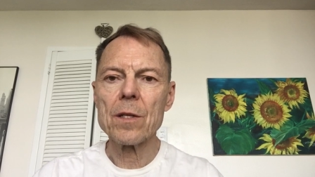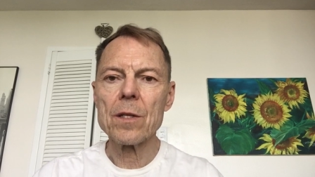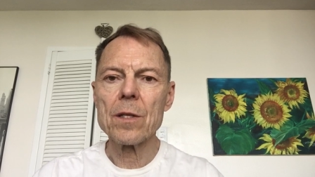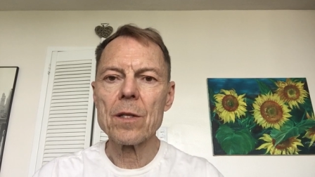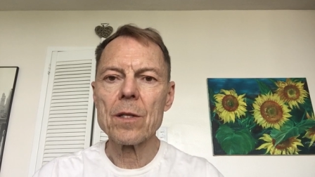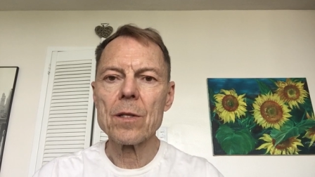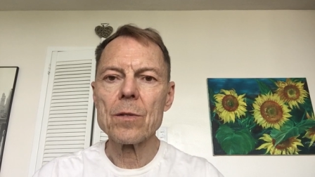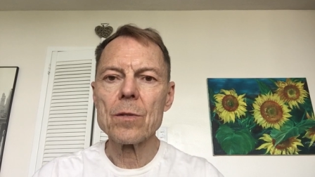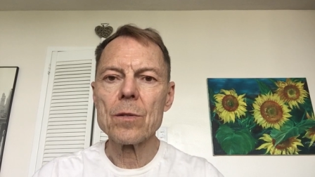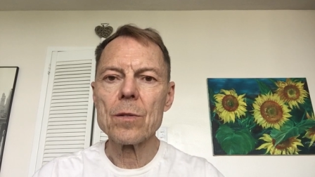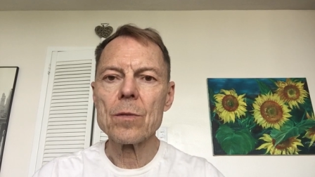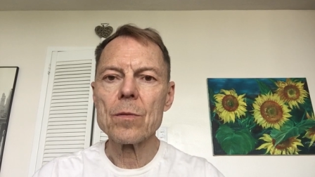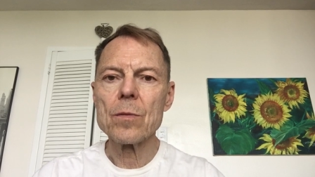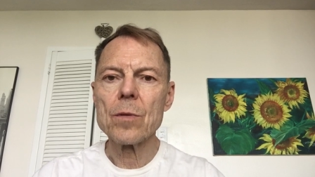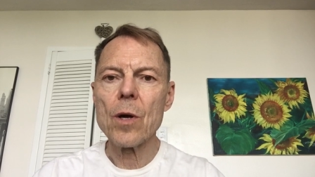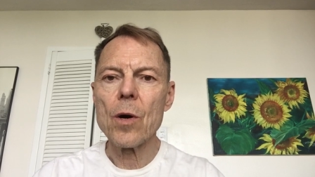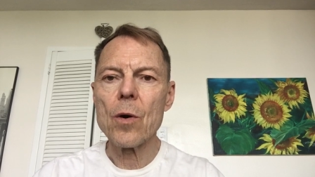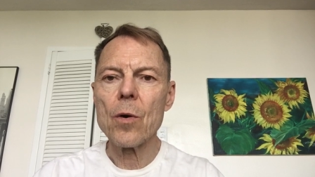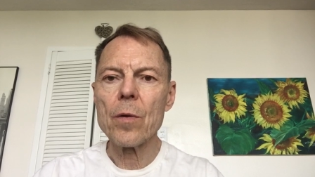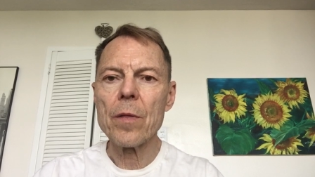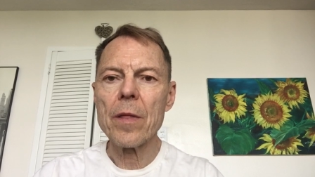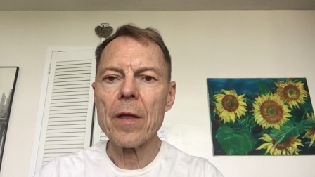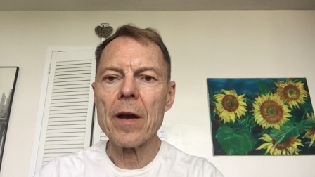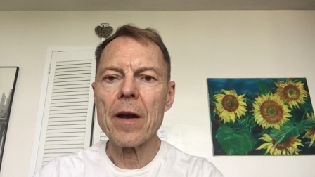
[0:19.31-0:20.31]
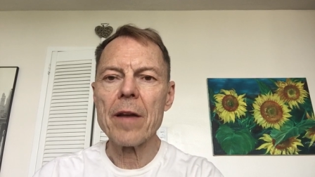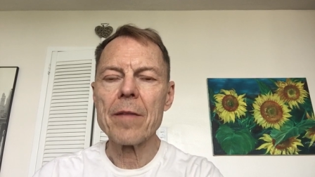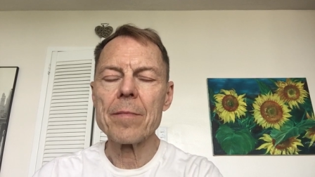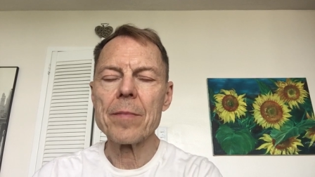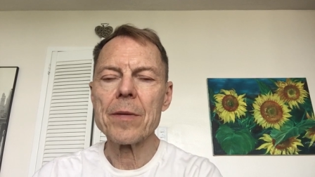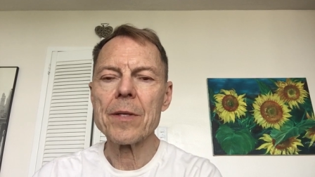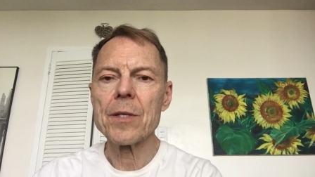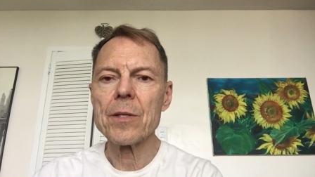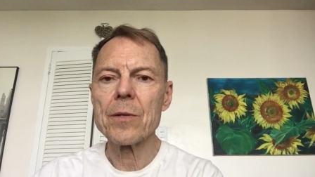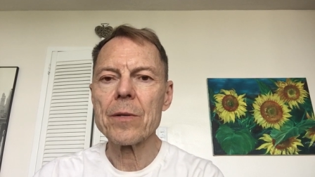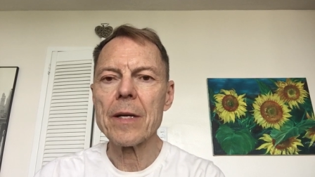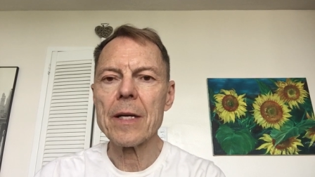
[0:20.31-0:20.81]
you know that I've been
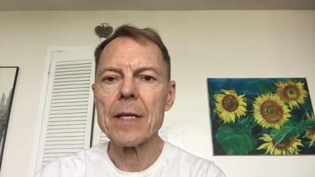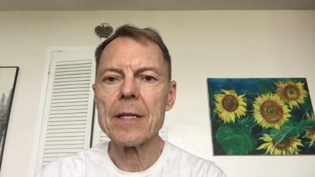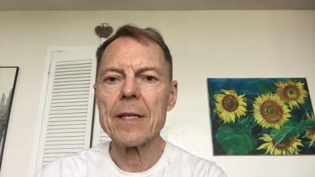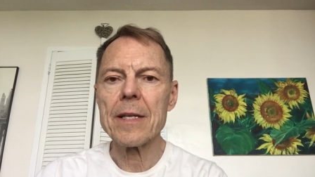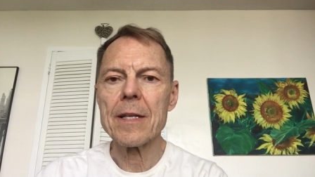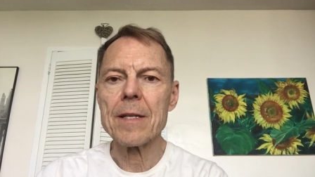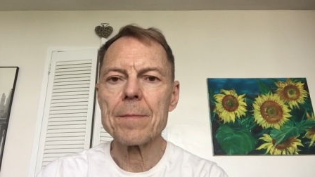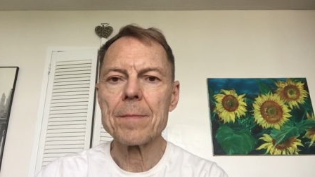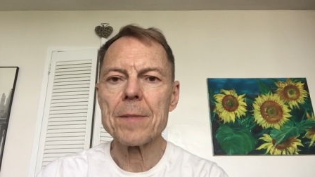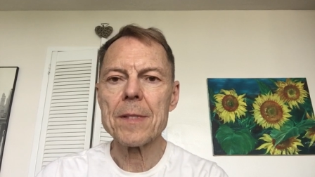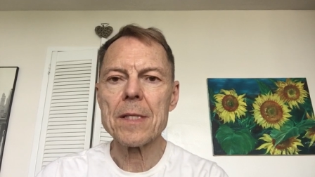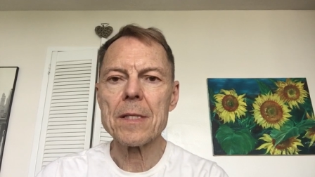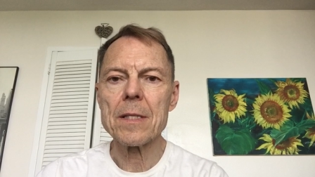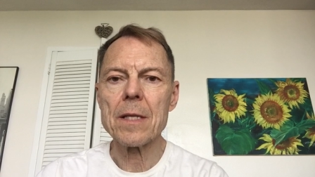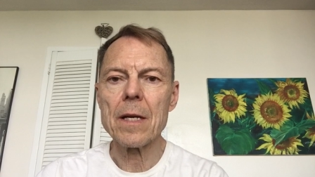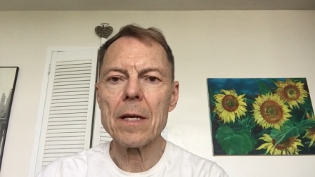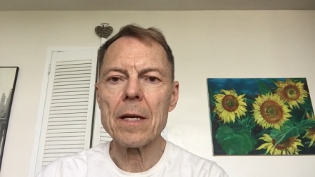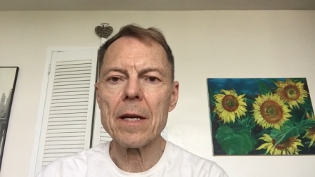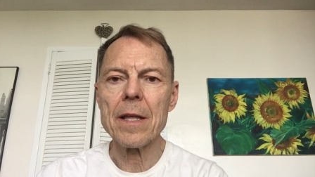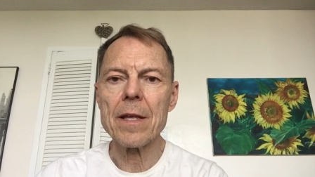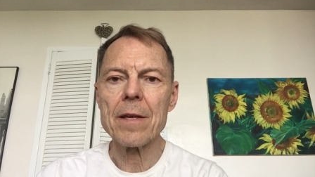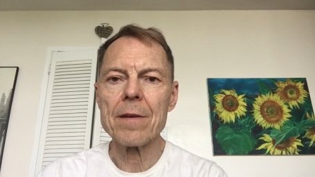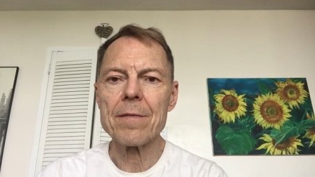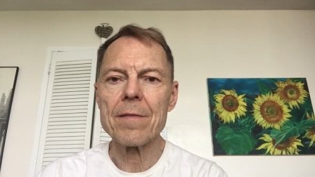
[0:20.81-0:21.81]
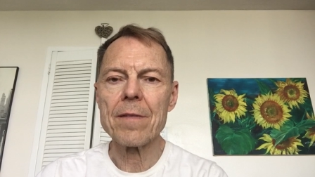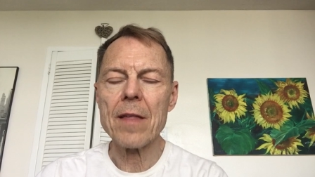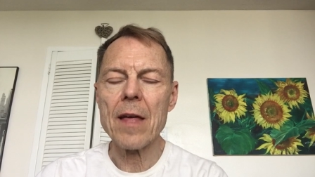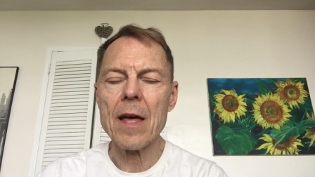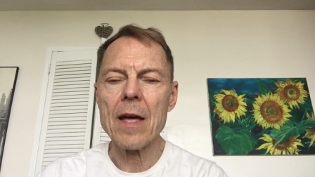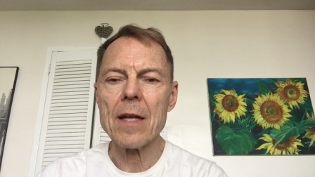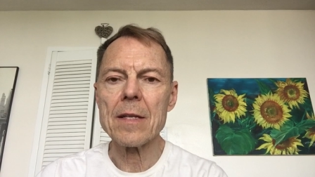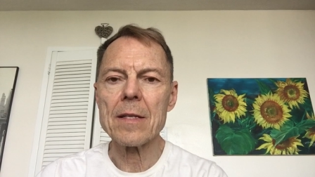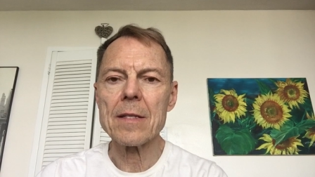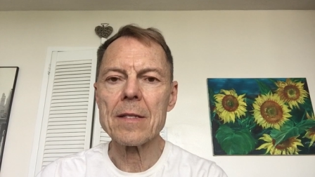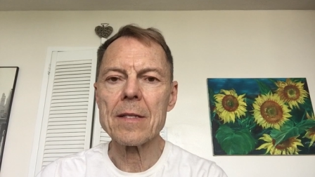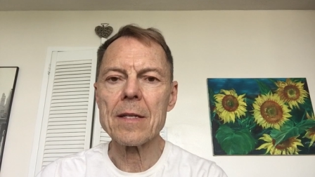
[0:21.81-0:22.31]
doing a deep study of
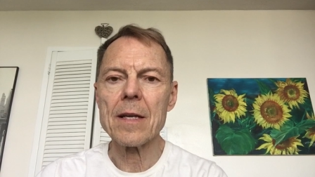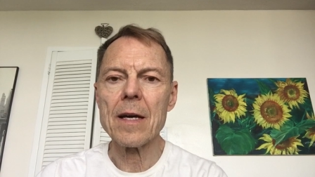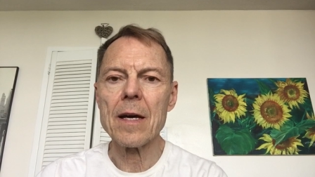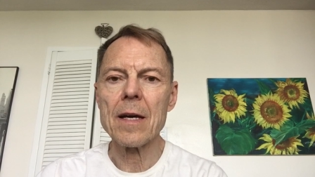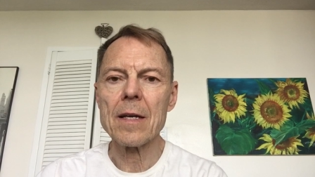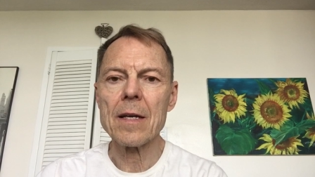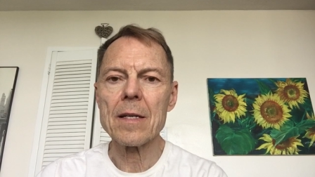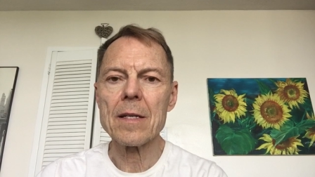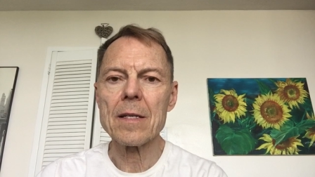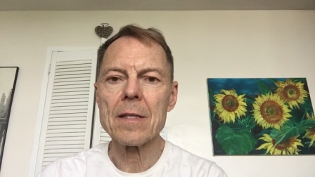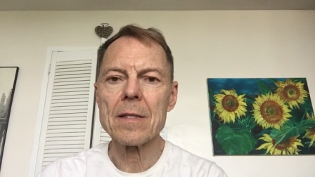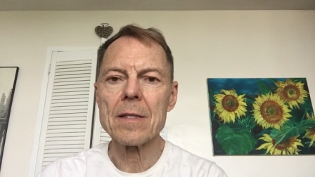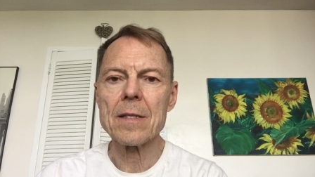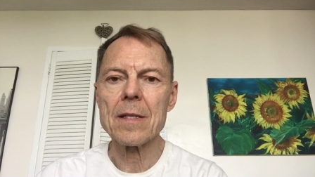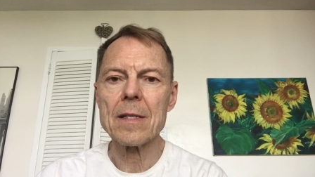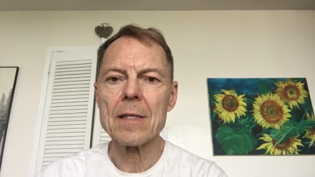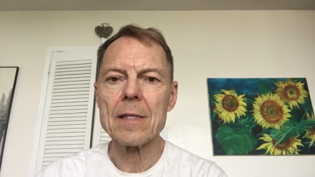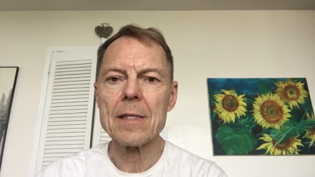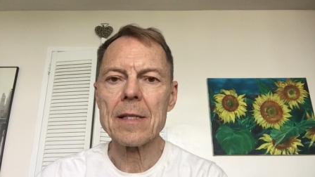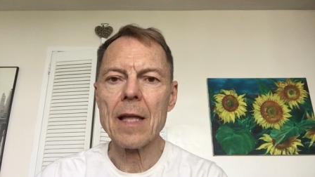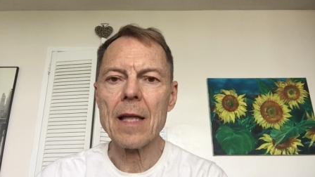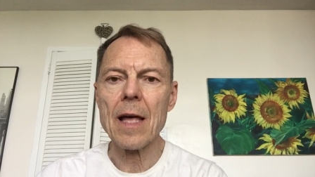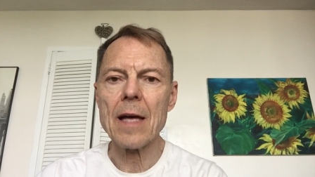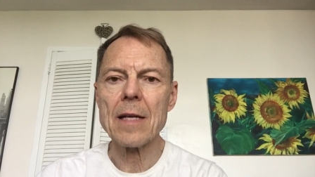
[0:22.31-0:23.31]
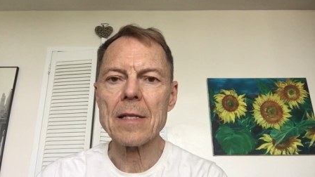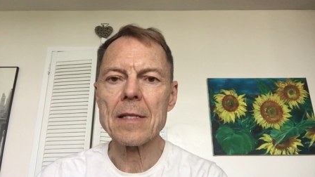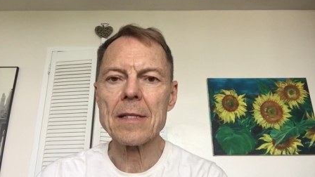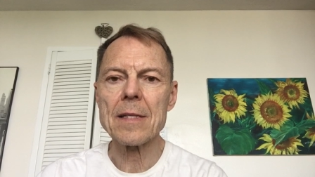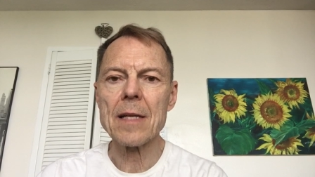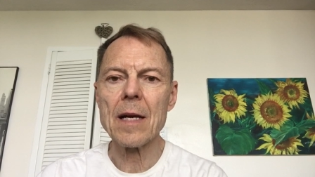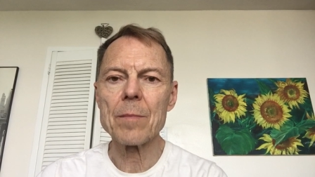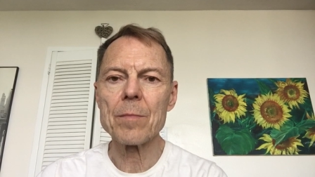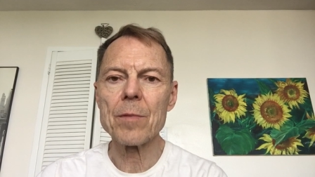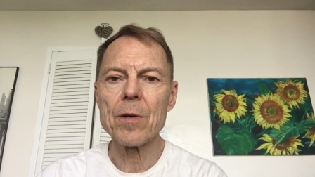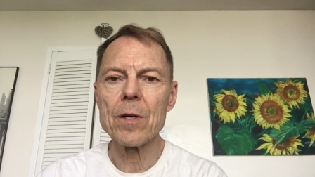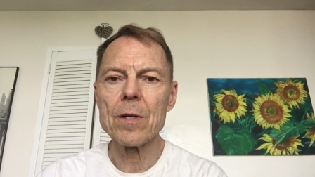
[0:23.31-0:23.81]
that deck since last
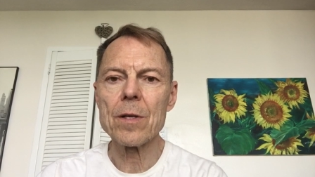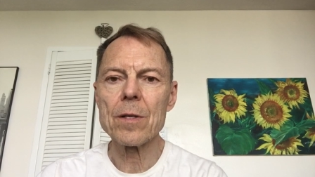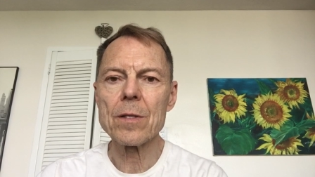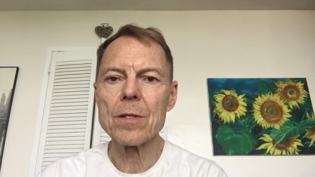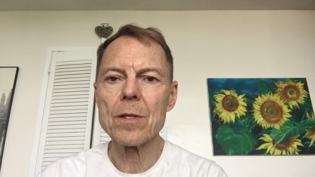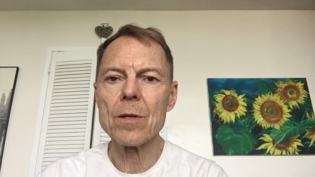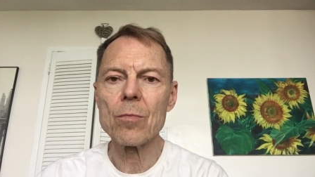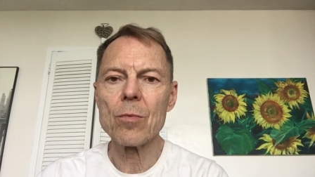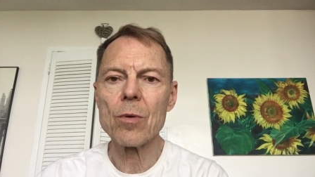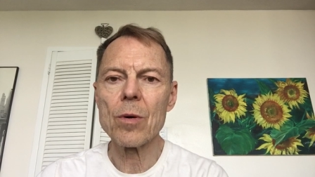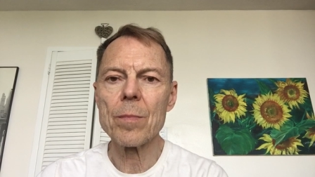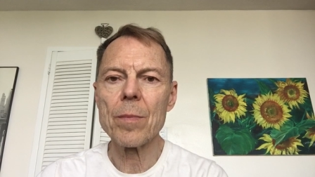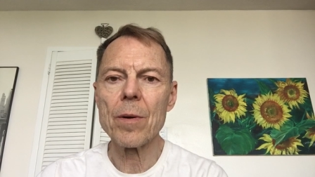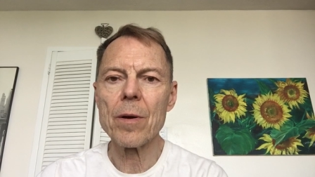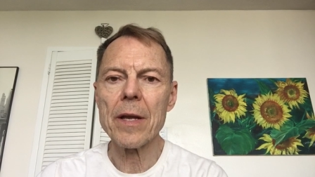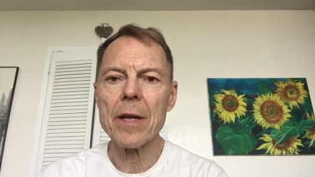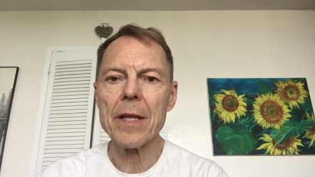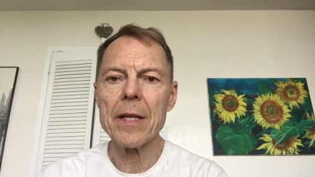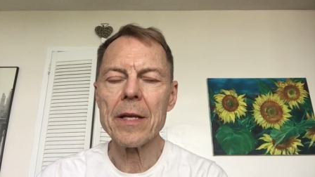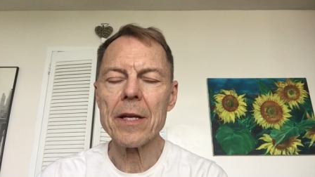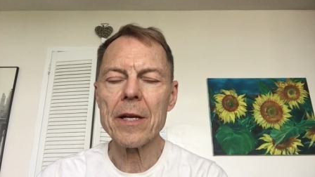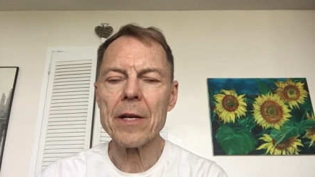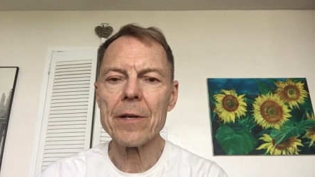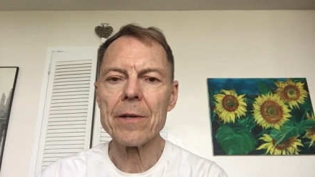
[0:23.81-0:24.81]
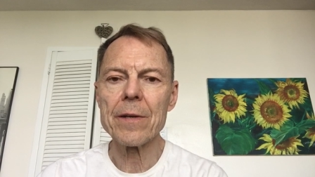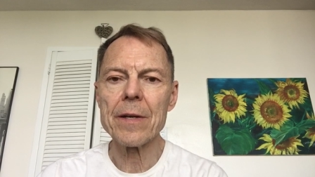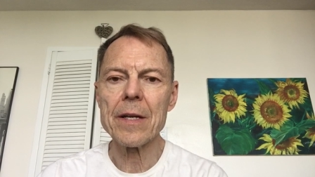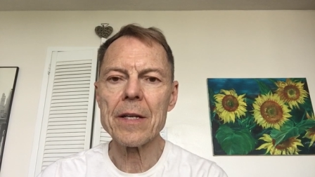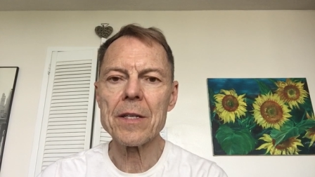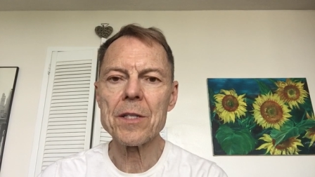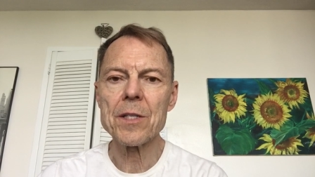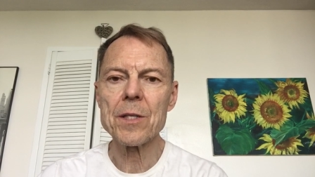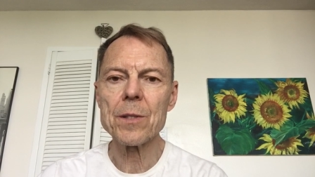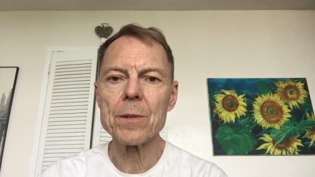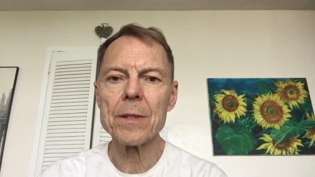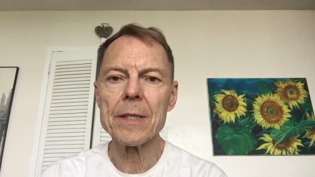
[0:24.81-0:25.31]
summer, so we're about a year
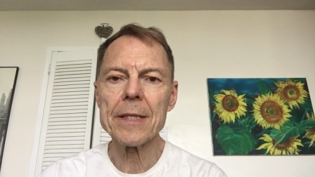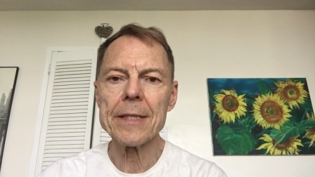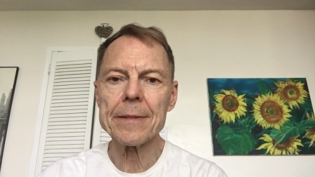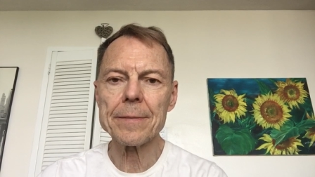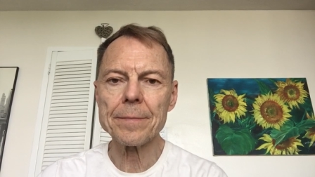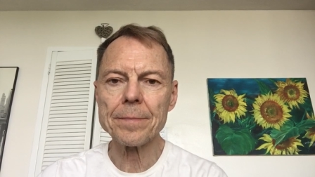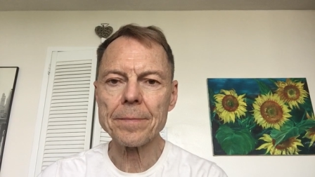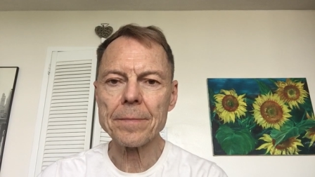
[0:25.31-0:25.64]
into it,